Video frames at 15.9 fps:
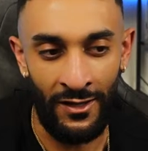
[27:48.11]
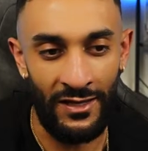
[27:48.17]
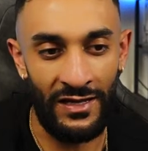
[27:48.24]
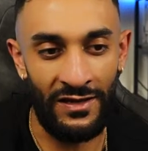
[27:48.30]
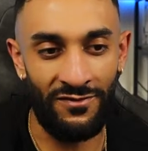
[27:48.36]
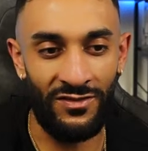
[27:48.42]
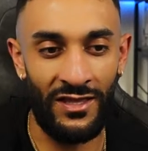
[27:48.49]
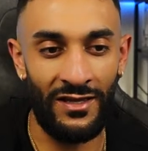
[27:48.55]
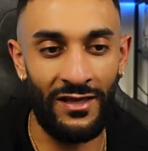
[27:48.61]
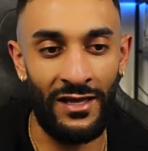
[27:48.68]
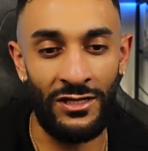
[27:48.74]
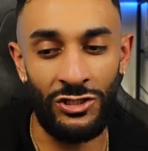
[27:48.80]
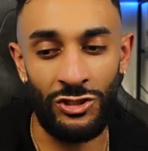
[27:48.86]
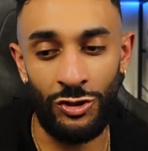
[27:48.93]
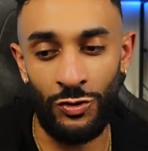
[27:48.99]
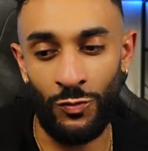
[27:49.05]
If they
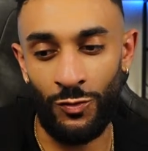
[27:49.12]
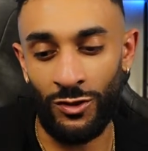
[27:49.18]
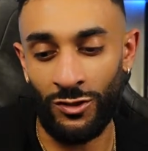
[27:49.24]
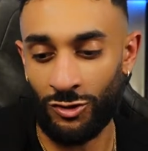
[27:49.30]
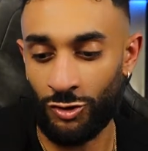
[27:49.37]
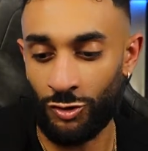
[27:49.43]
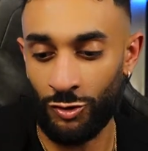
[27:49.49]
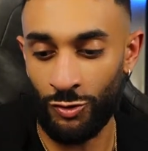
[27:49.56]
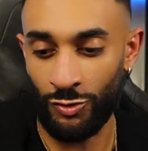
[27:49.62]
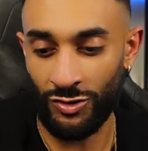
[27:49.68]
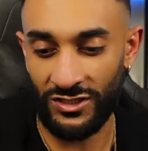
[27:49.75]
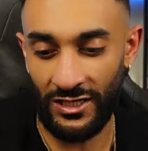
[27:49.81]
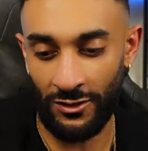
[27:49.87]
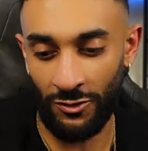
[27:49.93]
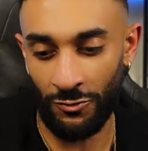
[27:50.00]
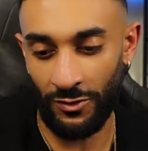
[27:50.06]
catch you with 2
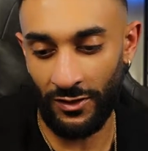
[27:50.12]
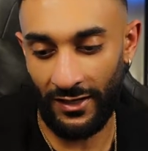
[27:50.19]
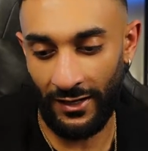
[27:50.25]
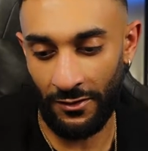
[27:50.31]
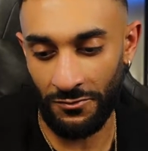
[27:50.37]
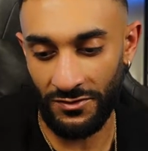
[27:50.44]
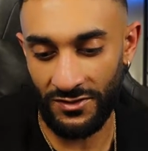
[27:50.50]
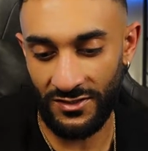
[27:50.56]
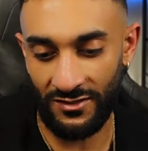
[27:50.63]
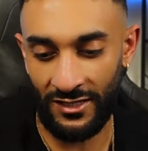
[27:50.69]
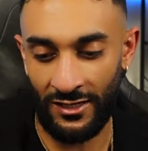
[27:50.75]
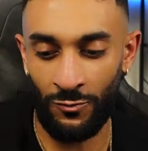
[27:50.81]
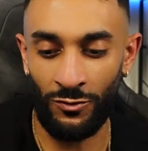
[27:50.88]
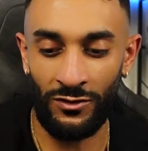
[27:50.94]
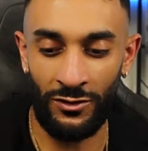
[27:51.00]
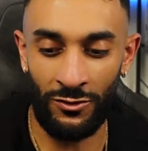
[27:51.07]
seller accounts, they
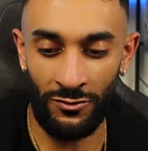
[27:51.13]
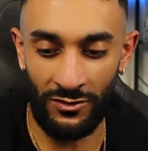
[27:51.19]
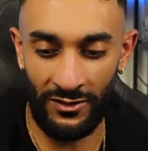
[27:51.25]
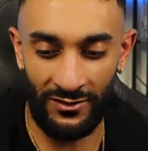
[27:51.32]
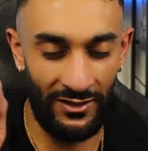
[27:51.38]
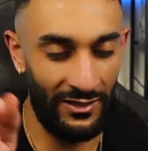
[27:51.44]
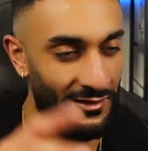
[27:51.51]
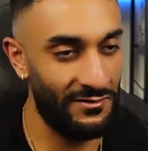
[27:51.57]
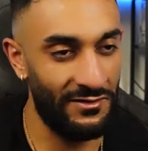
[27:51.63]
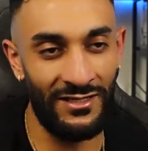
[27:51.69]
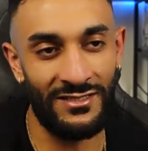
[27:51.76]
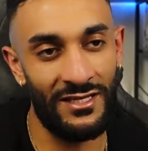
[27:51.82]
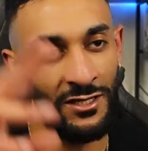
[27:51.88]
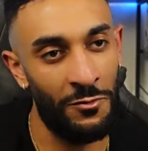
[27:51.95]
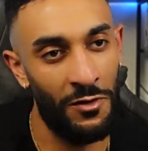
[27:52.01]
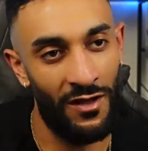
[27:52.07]
will literally, like,
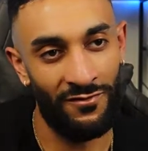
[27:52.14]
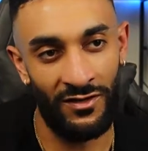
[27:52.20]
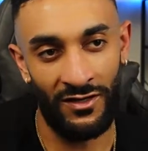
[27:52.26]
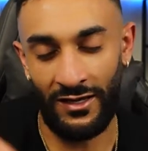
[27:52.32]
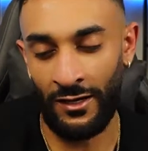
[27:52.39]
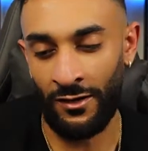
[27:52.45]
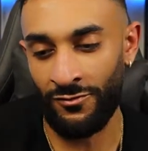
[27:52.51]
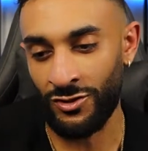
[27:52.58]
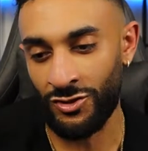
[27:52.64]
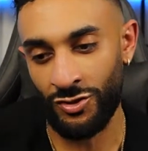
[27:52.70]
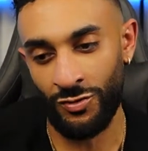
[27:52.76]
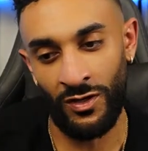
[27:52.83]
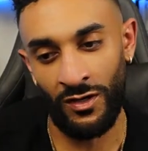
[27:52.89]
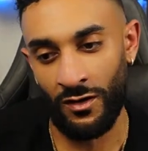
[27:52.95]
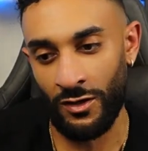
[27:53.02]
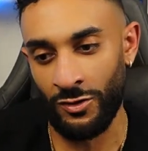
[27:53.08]
let's say you have an account that's
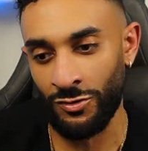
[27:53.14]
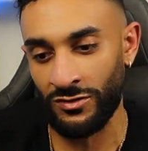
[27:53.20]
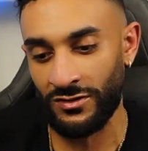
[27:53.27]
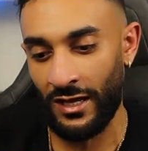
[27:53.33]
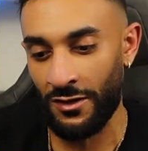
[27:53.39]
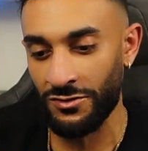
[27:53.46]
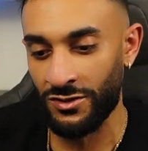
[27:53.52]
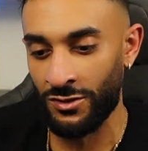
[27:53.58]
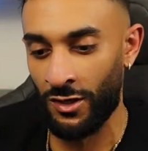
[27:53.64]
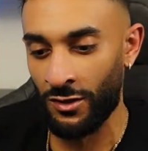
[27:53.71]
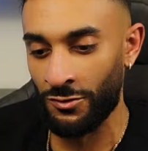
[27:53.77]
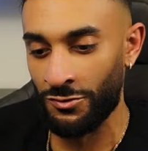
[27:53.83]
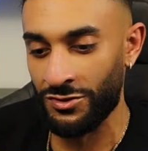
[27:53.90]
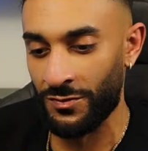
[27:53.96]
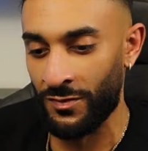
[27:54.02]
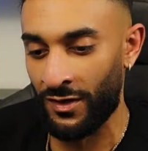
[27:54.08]
doing
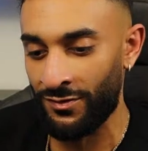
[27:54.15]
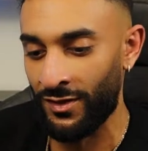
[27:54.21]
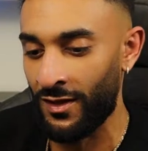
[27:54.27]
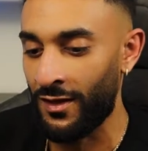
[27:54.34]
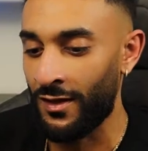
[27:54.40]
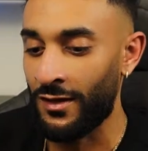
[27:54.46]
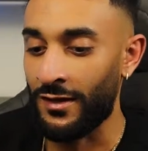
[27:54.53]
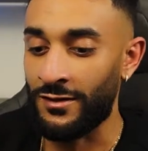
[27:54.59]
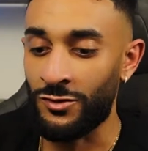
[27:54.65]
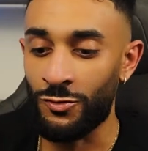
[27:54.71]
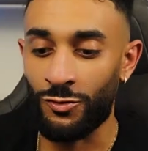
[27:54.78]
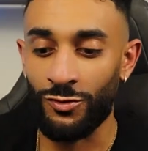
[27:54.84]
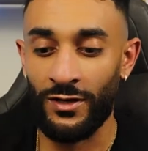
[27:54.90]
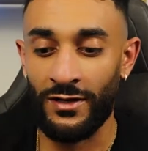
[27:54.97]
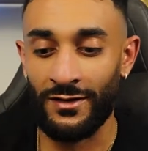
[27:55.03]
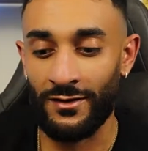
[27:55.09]
$100,000 a month and you
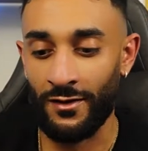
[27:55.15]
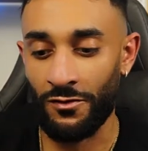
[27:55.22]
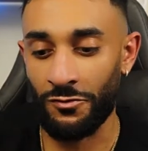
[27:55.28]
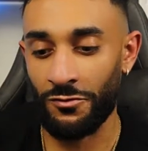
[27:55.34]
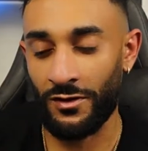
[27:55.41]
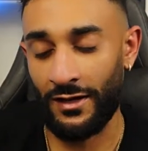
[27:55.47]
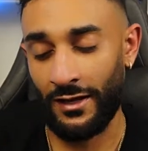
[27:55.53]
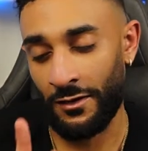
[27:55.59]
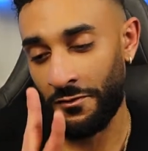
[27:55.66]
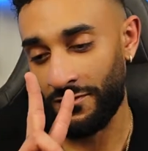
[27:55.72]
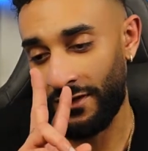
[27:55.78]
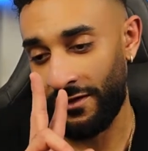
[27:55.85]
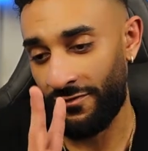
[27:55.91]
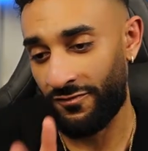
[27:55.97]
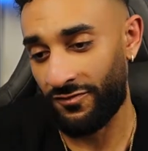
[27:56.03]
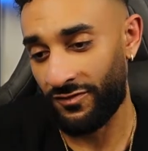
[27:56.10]
create another account and
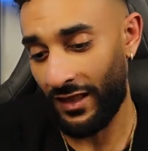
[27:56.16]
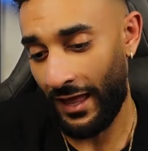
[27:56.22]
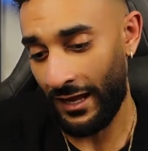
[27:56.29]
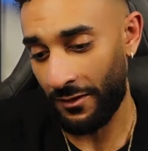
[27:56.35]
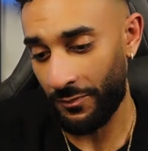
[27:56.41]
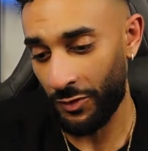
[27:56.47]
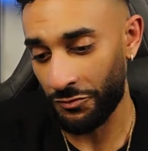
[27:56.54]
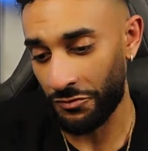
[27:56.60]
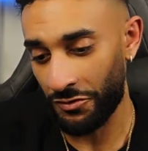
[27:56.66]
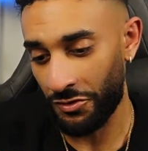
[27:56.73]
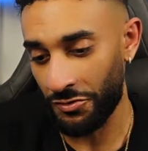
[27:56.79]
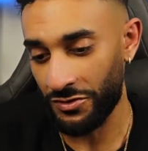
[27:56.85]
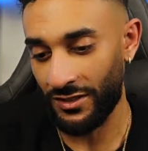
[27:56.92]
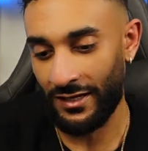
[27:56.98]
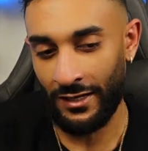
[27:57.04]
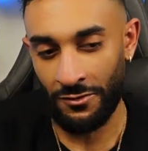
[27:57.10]
they flag both of
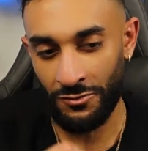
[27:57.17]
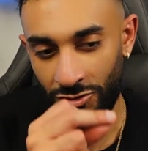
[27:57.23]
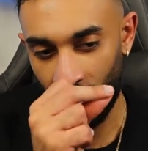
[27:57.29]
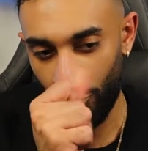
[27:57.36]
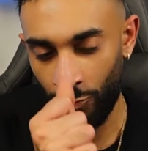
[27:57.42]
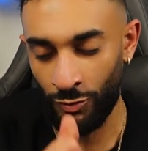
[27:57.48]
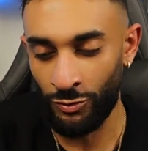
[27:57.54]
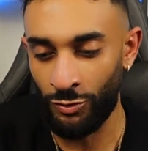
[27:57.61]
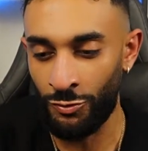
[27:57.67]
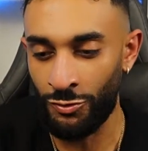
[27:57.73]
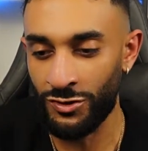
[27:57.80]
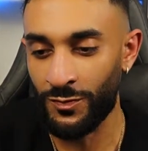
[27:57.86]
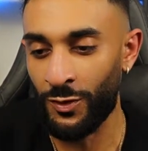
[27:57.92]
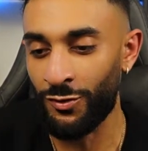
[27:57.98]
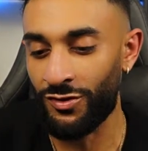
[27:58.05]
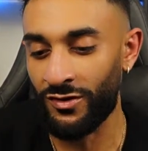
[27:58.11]
those accounts, you will lose
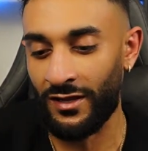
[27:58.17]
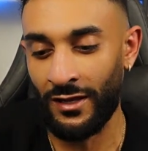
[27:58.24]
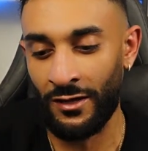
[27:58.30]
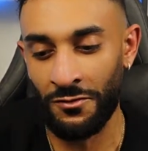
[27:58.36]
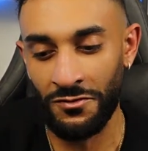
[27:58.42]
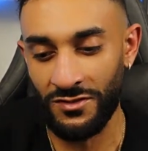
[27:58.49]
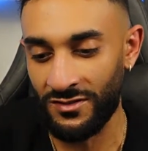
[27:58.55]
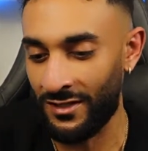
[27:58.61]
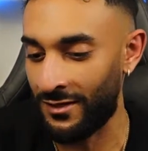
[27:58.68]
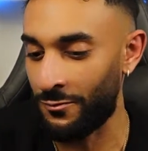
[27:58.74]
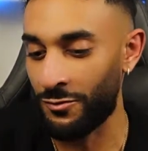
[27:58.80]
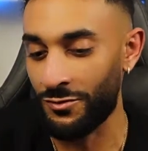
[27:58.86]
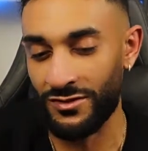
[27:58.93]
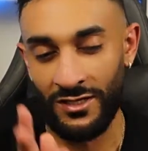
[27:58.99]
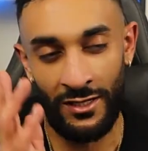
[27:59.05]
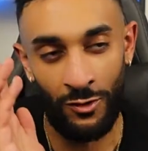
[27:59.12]
both accounts. They
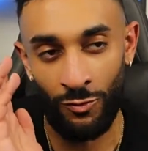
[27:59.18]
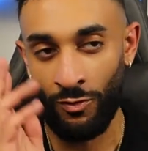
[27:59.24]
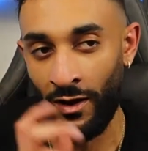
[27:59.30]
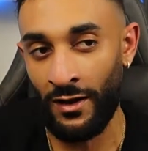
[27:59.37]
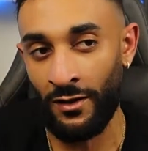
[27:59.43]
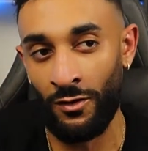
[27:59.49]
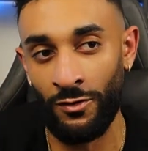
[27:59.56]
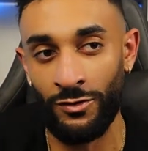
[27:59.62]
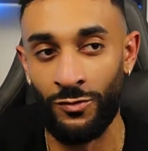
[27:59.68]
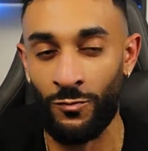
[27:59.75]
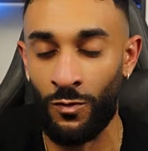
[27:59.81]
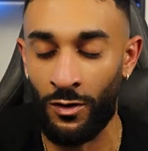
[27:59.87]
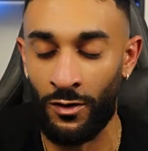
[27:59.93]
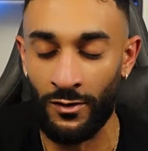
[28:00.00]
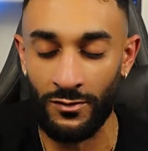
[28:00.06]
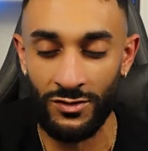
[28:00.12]
will say, cry all you
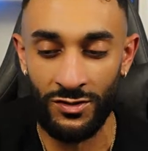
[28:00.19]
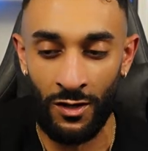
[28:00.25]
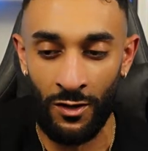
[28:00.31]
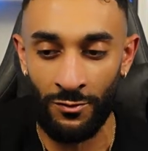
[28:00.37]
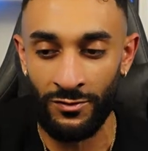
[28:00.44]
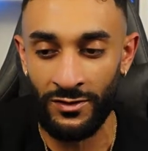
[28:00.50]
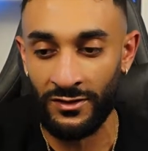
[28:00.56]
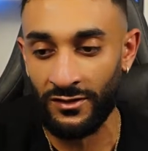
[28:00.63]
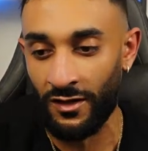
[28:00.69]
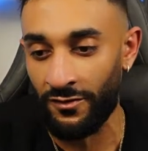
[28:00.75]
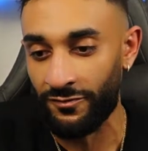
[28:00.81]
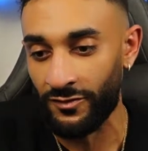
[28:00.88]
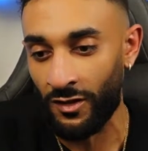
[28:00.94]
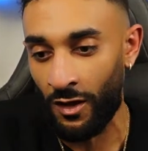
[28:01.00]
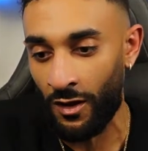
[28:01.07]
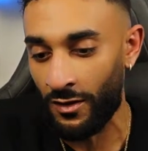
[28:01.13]
want, sorry, tough
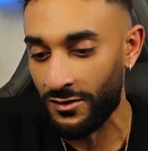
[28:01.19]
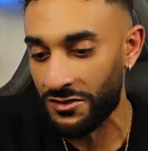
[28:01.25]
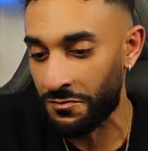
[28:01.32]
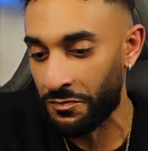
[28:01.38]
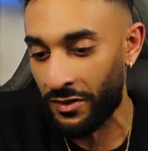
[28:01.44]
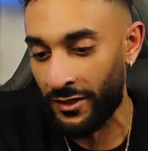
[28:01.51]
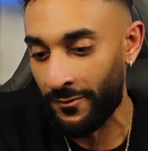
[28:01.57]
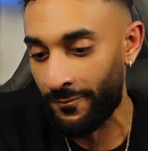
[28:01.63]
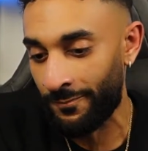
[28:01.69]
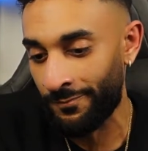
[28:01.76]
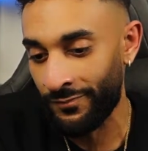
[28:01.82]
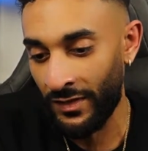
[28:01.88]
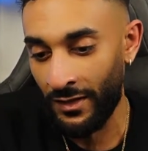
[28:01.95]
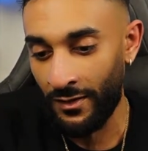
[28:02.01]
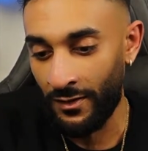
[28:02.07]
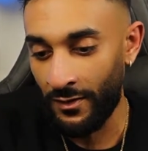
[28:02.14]
loss, but
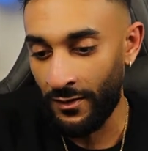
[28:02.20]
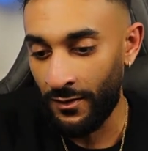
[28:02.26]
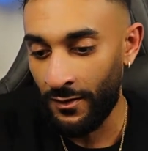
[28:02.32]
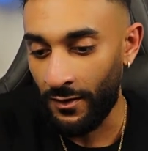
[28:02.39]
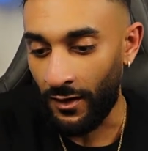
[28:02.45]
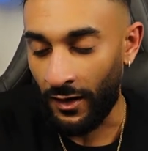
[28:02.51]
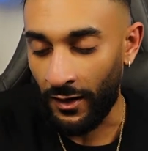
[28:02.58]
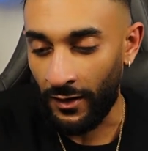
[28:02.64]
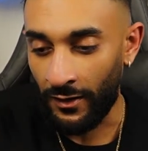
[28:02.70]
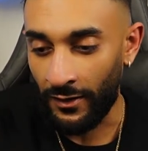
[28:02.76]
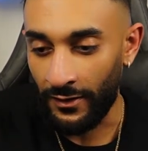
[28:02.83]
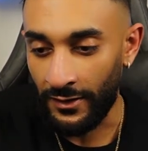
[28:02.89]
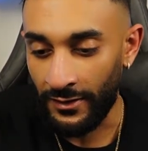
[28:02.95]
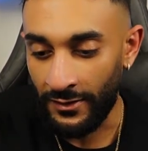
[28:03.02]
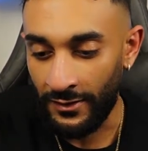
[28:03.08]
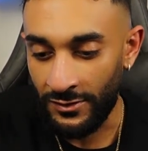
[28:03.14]

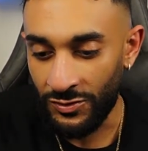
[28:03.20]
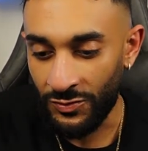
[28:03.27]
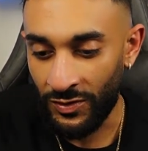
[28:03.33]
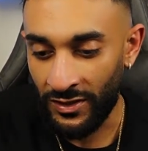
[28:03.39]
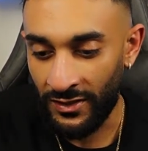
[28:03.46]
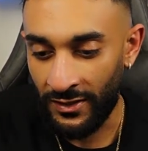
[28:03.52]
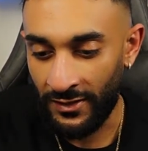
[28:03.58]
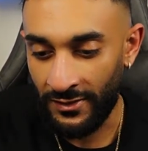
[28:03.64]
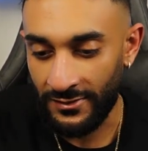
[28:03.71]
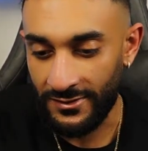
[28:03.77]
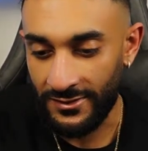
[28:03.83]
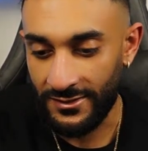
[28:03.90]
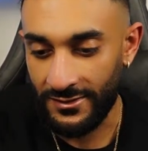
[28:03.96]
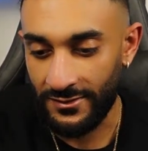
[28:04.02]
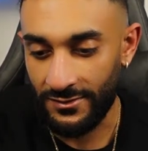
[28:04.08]
it is what it is.